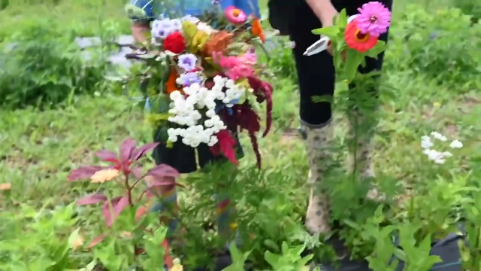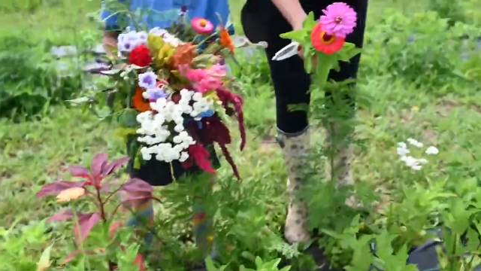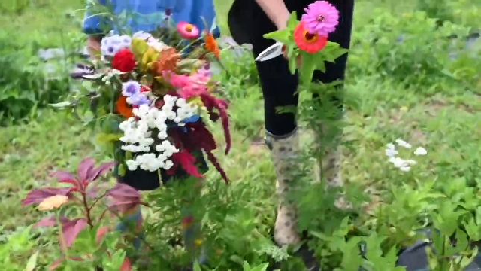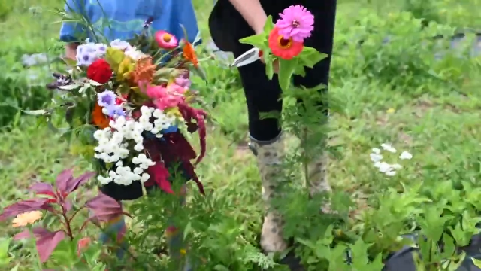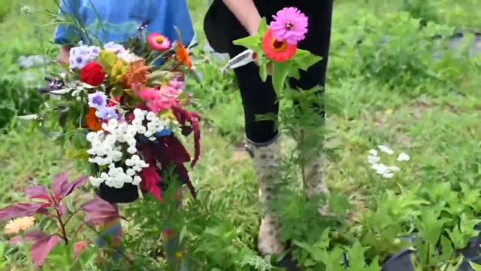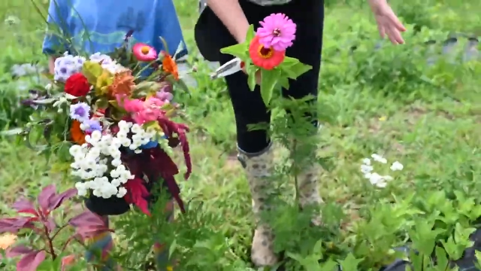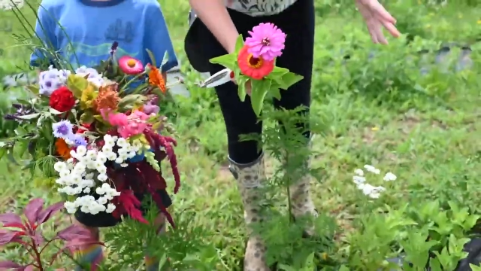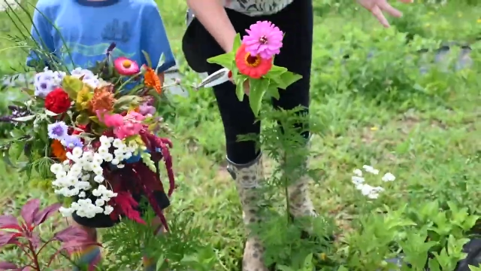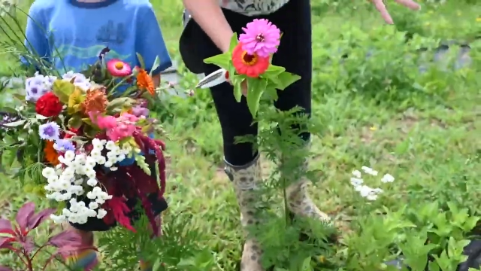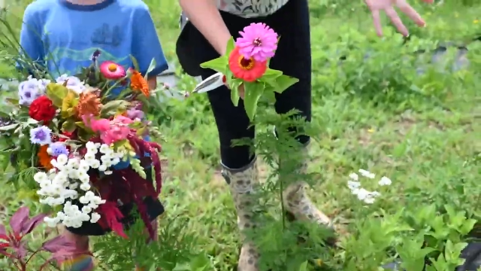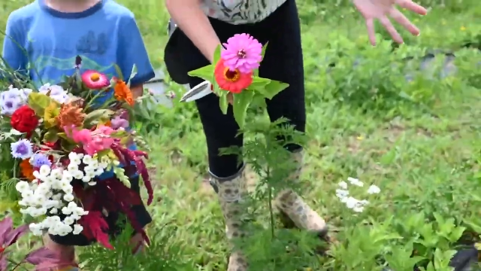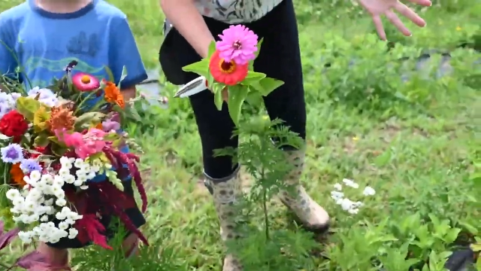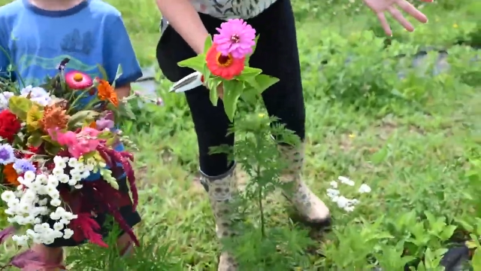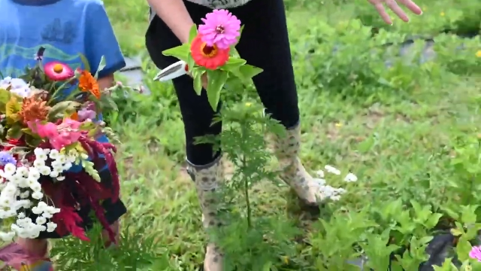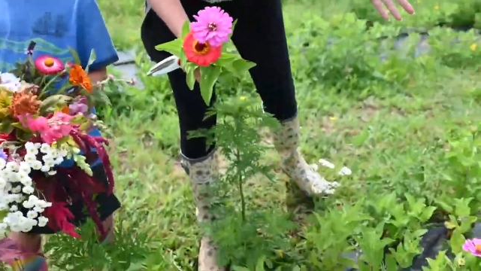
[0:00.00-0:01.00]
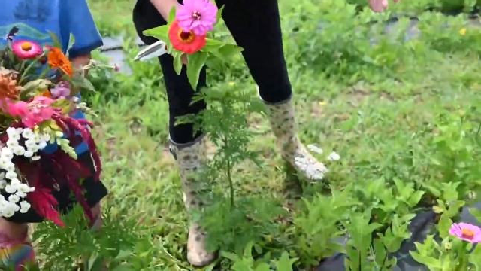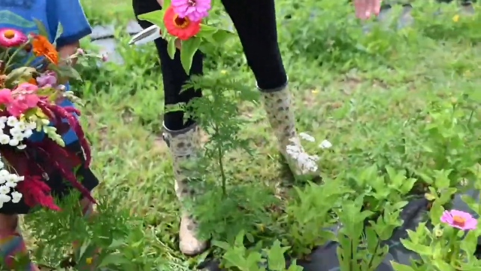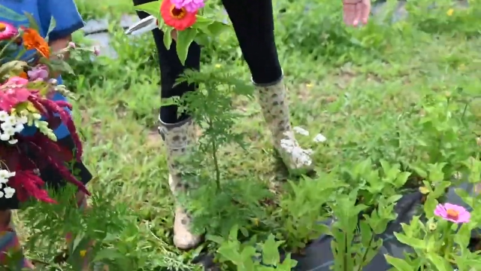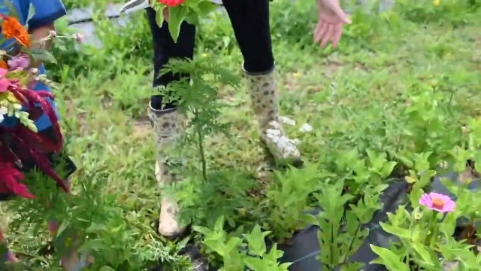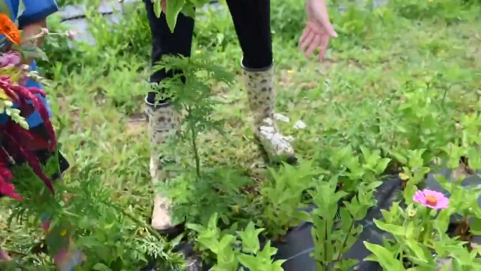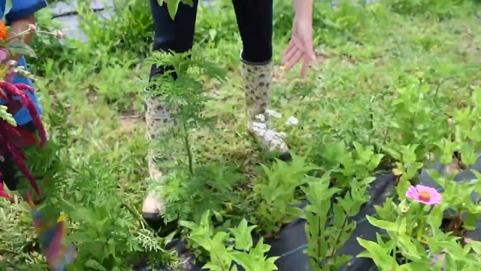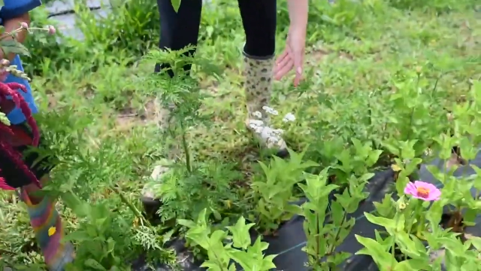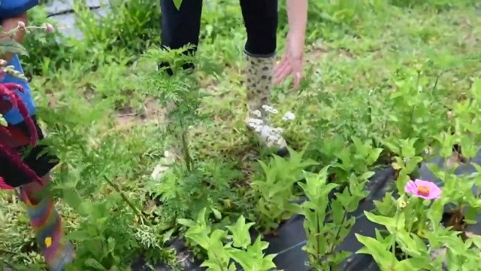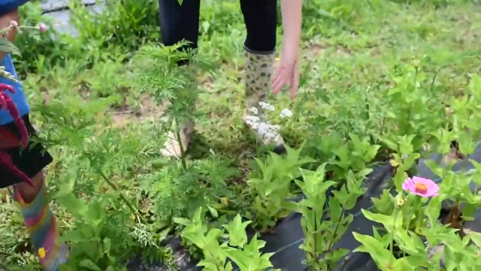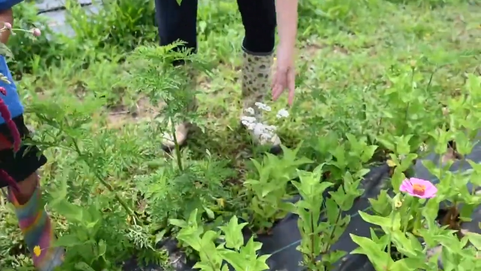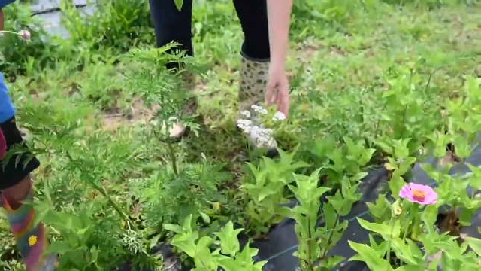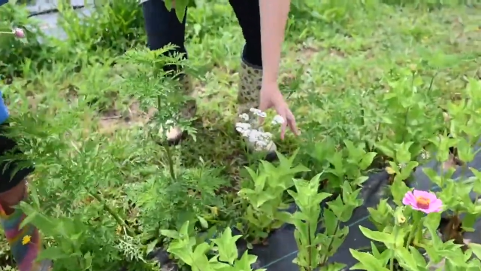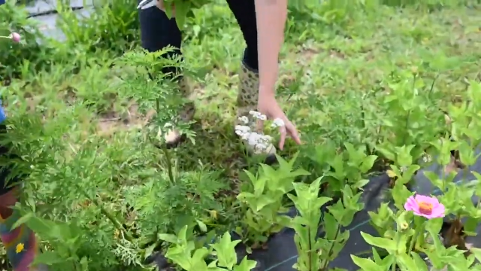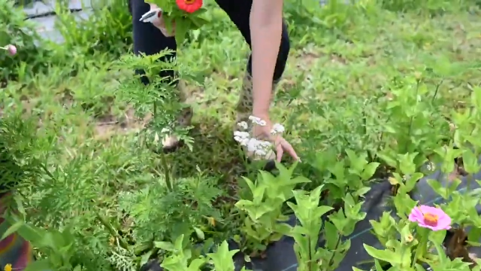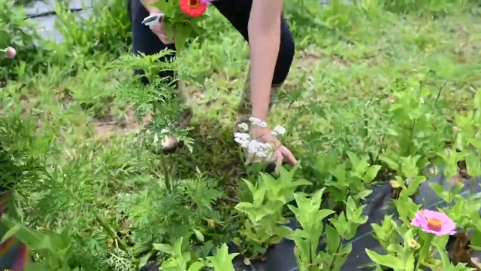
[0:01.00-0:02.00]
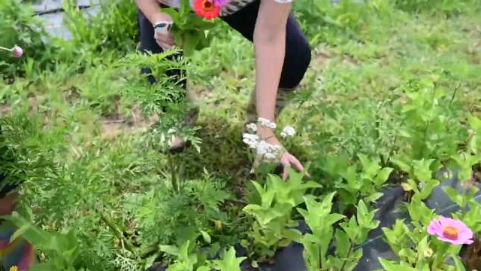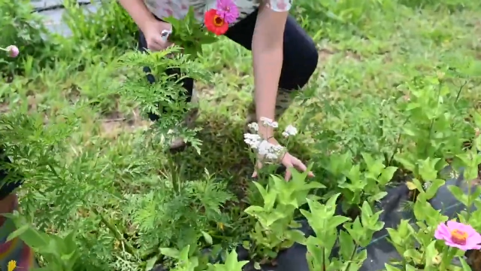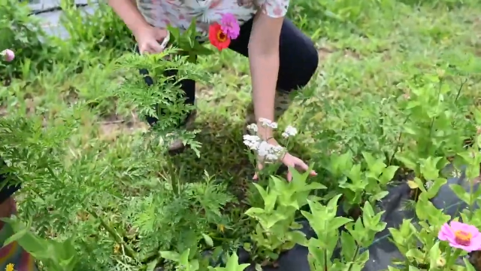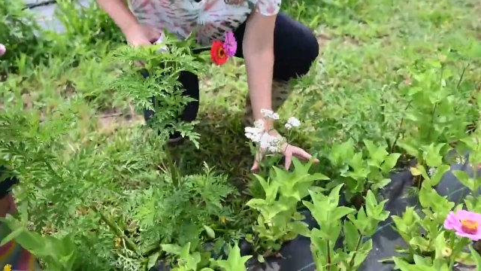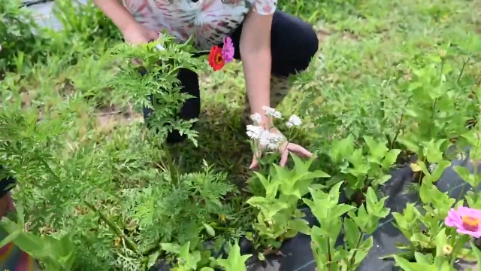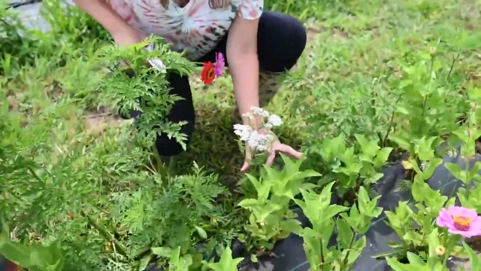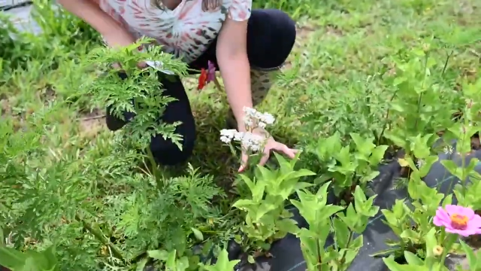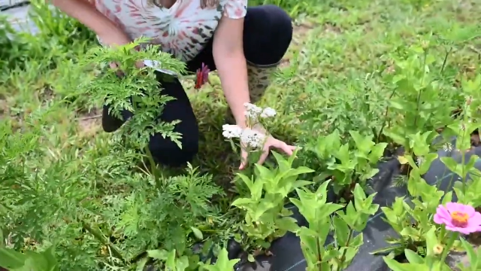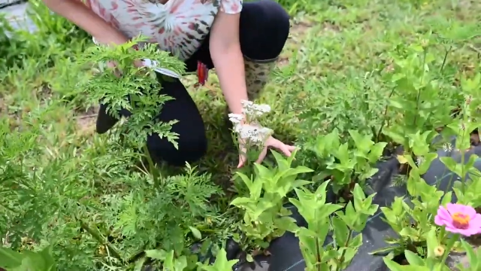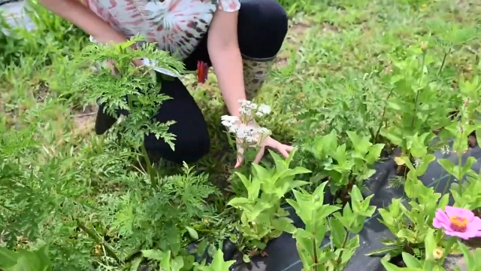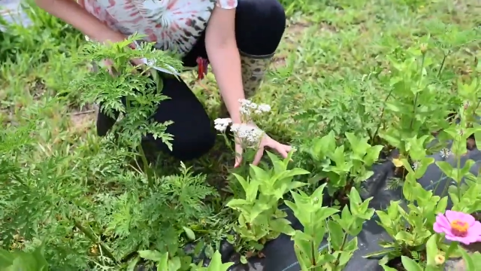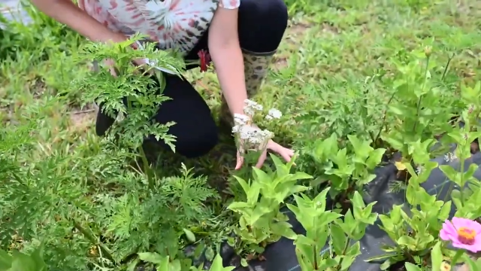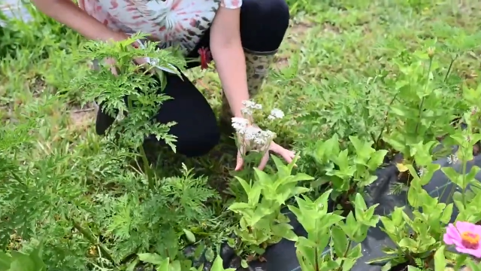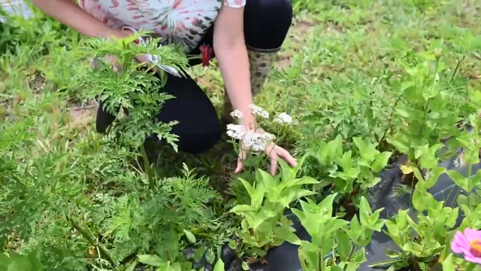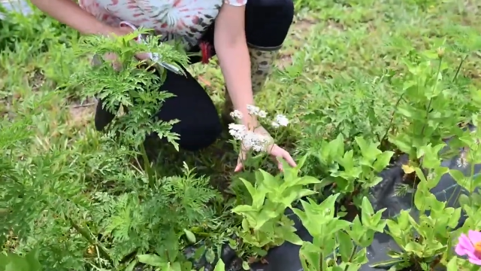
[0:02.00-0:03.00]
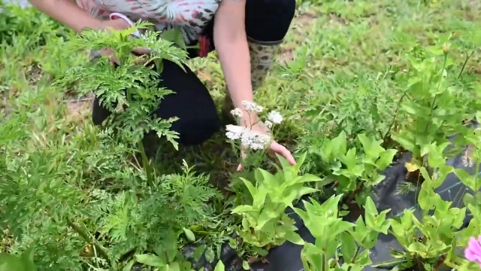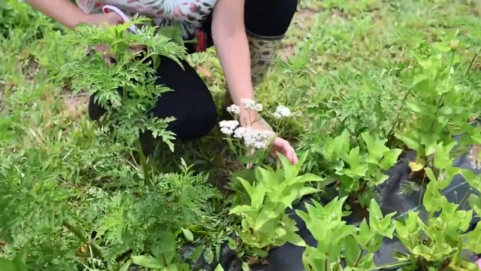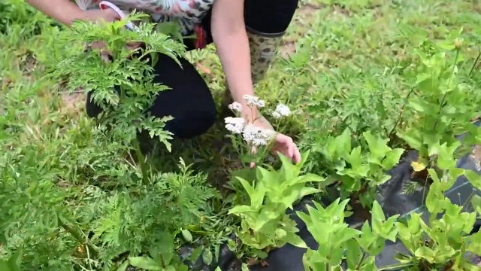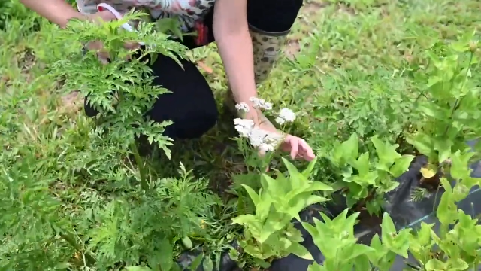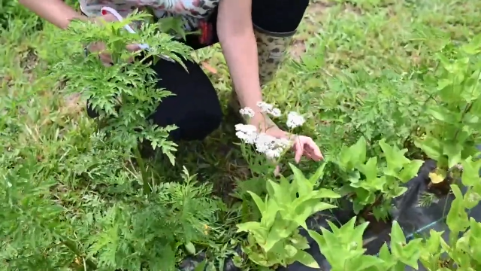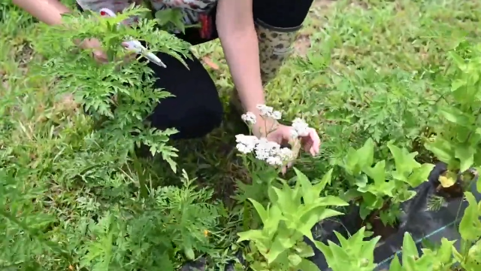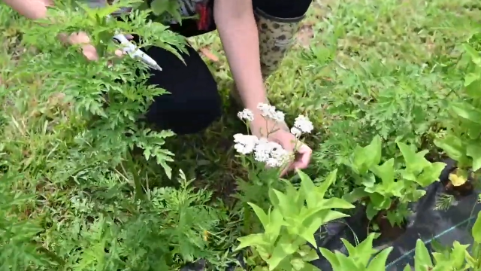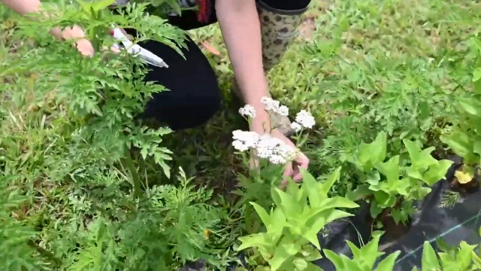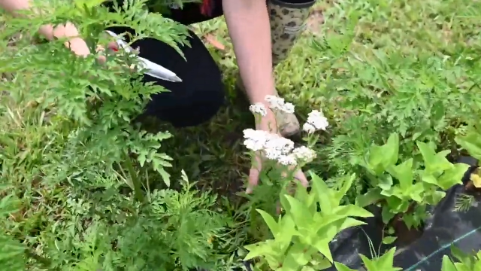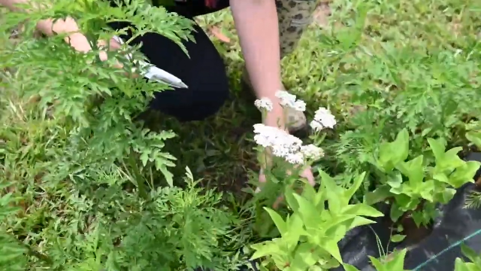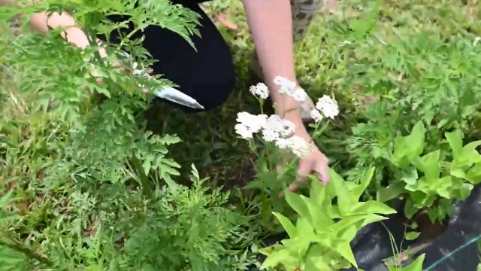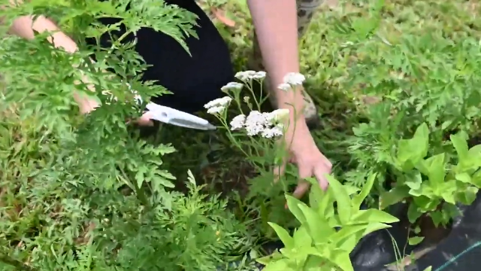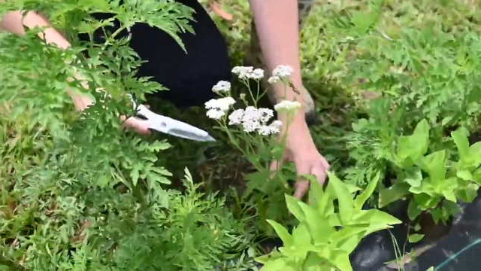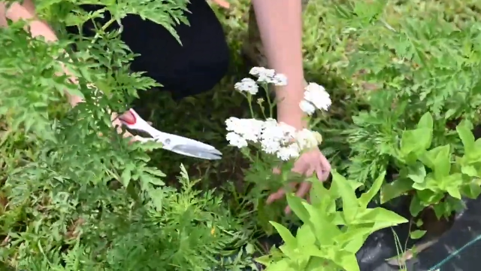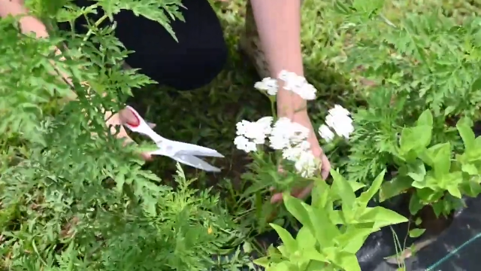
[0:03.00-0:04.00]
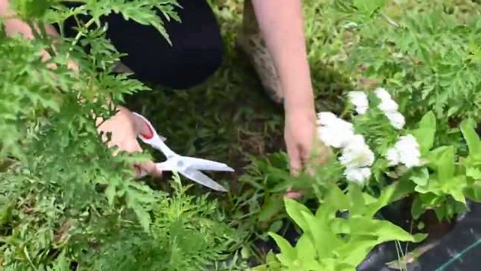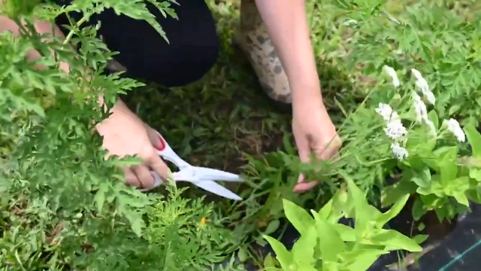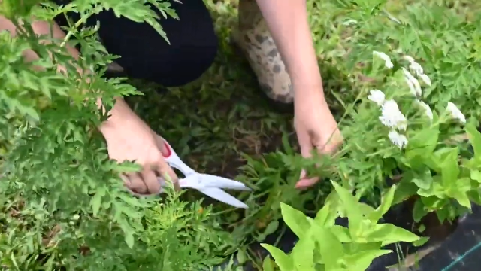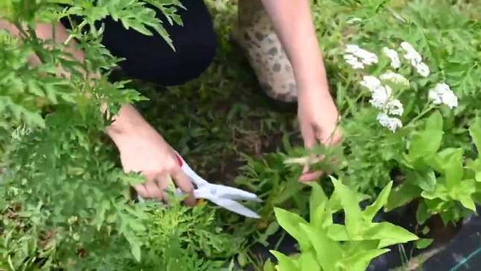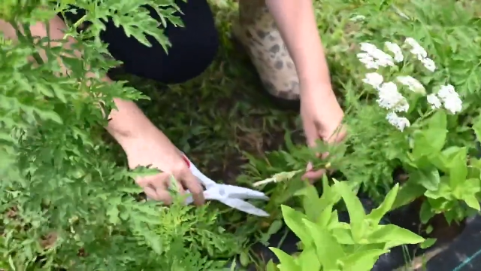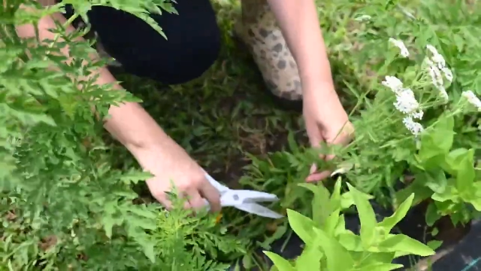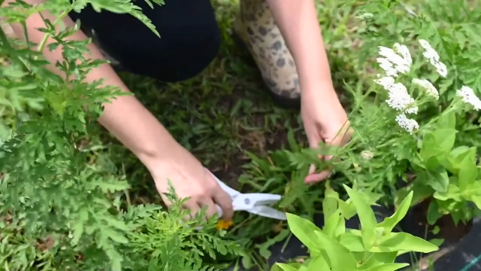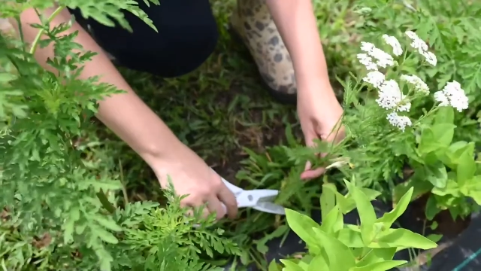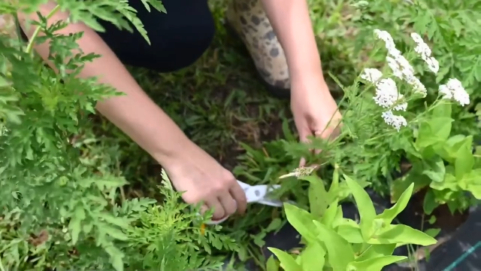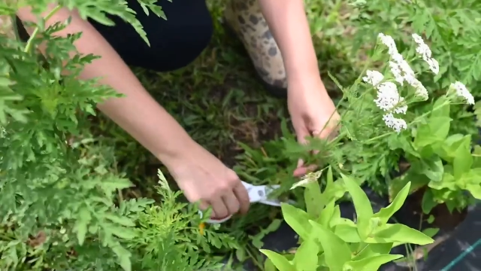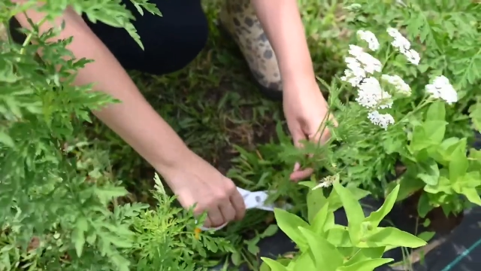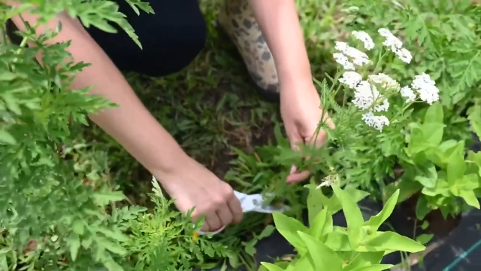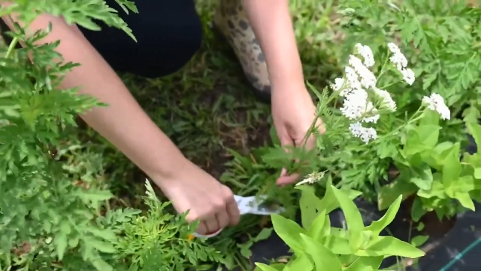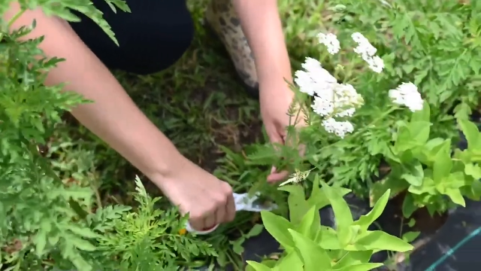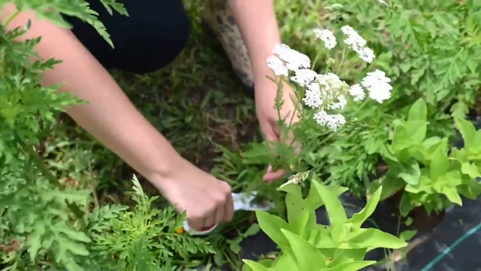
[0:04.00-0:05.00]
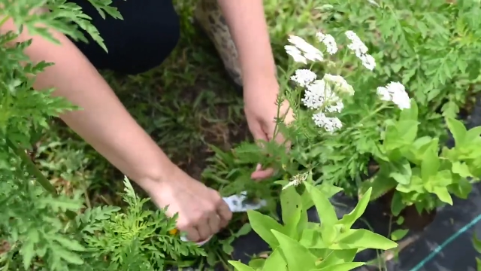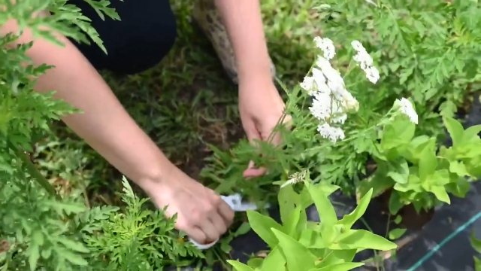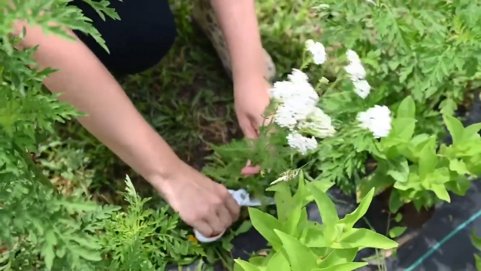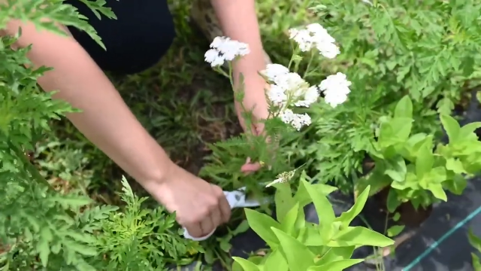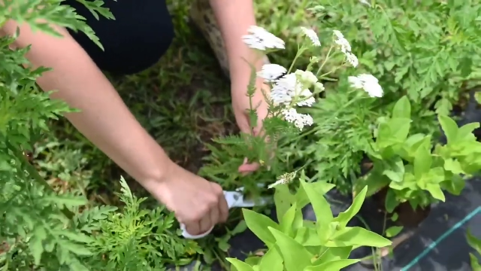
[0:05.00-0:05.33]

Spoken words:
No face is visible, so there are no lips to read.